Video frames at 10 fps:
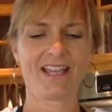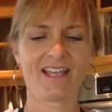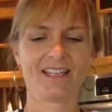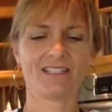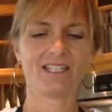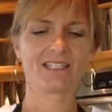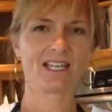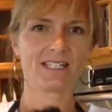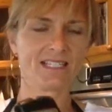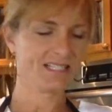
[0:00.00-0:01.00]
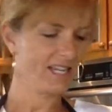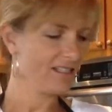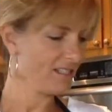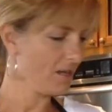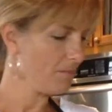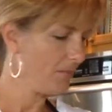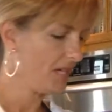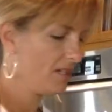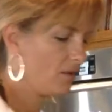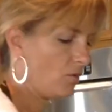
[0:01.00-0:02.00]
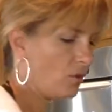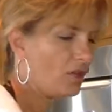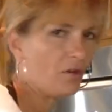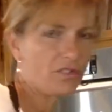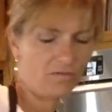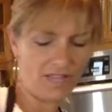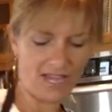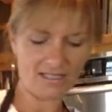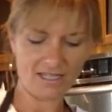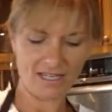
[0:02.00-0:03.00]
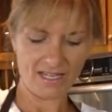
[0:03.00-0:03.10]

and this guy stands up or goes flat.